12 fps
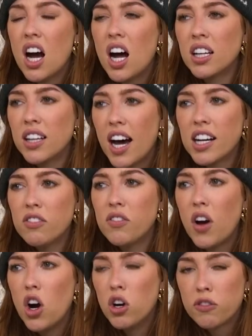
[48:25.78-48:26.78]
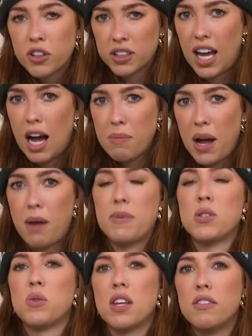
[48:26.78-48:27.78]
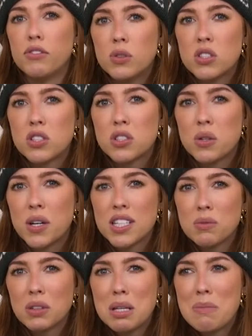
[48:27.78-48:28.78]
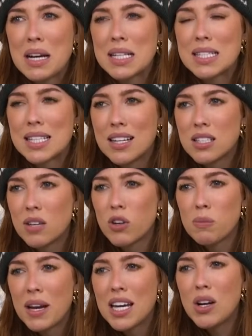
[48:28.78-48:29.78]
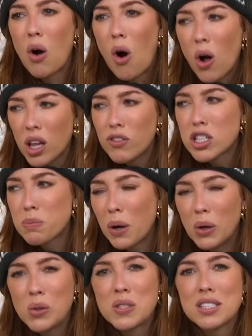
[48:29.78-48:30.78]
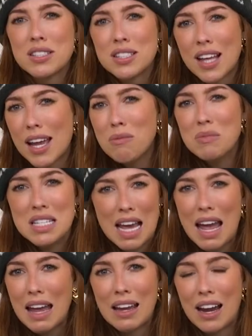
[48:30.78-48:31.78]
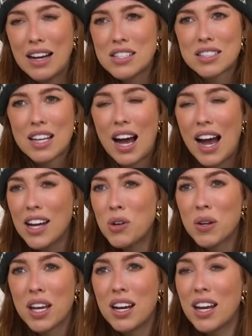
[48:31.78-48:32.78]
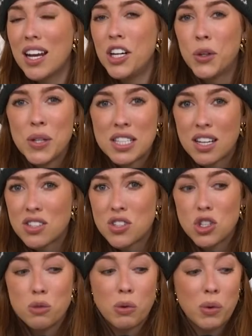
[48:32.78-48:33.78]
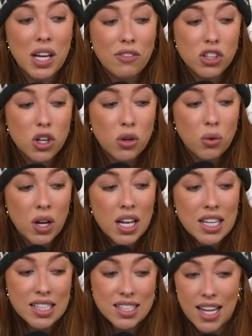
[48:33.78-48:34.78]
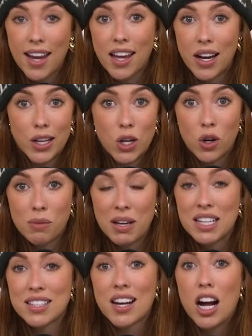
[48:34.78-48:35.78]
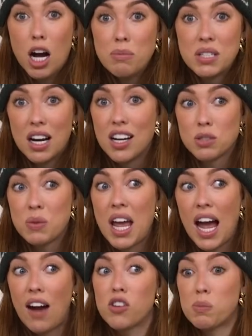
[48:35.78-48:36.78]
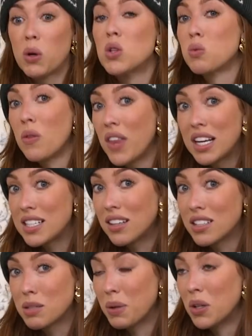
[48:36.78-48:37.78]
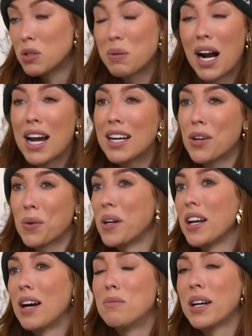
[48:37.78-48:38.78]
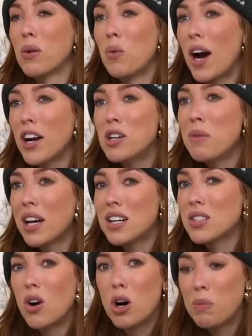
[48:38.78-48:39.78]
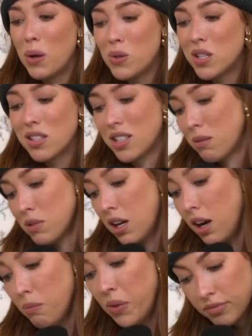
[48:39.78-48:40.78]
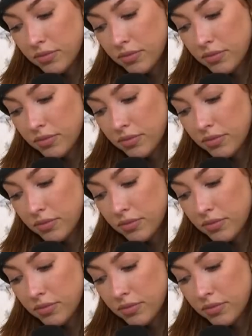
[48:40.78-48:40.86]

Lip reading: a lot of overlap happens with influencers. So it doesn't really make sense if you're making all of us post the same day. I don't get it. It annoys us too, but we have no say in it. You know what I mean? It's not up to us. We have to post when they tell us to post. But I agree. I'm like, why are you making us all post at the same time?